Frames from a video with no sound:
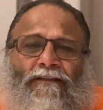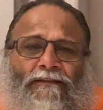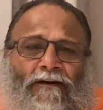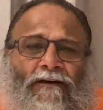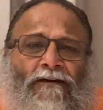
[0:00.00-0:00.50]

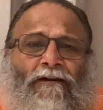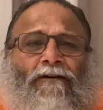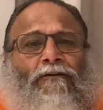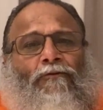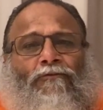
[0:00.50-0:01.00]
the
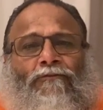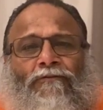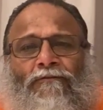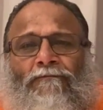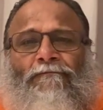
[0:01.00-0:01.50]
truth,
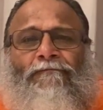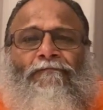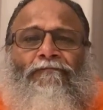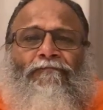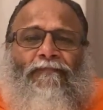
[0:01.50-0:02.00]

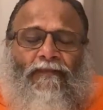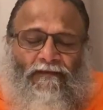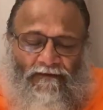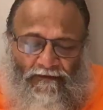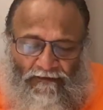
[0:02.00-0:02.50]

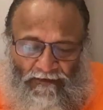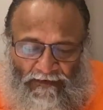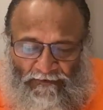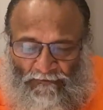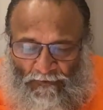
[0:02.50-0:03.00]
and
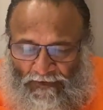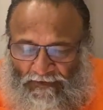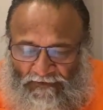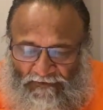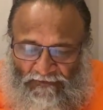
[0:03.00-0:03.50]
that is what
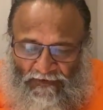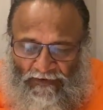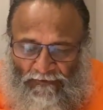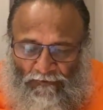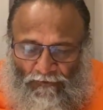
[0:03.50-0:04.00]
he is
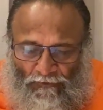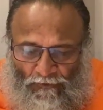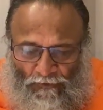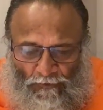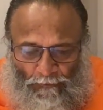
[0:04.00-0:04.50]
trying to
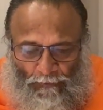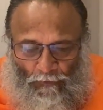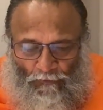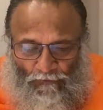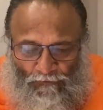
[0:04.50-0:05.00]

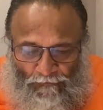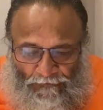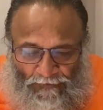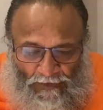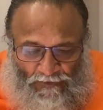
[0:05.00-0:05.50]
prove.
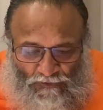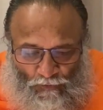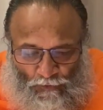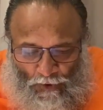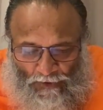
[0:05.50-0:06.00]
So
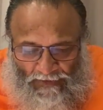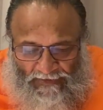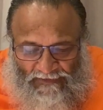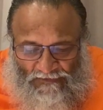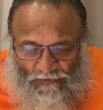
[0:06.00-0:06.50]
long
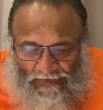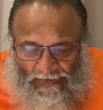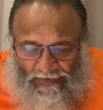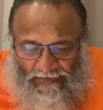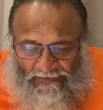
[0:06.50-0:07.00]
as one
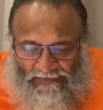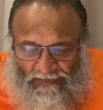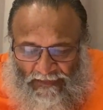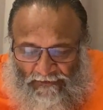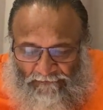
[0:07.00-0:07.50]
has
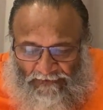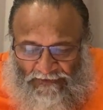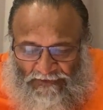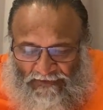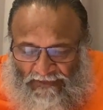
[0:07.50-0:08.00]
the
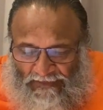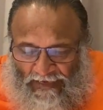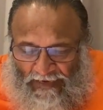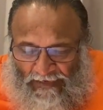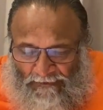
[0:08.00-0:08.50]
conviction that
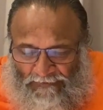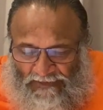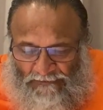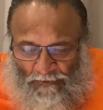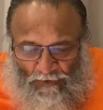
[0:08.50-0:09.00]
I am
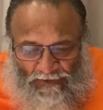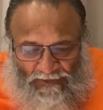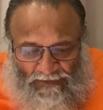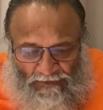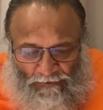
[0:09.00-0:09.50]
this
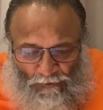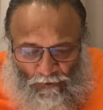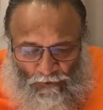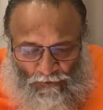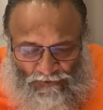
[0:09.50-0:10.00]
body,
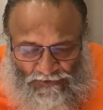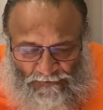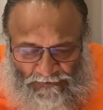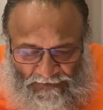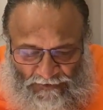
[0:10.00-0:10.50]
no
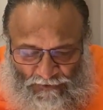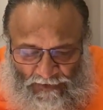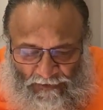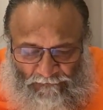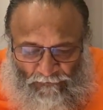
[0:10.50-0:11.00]

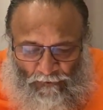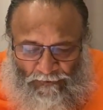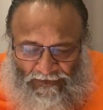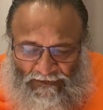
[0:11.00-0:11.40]
spiritual unfoldment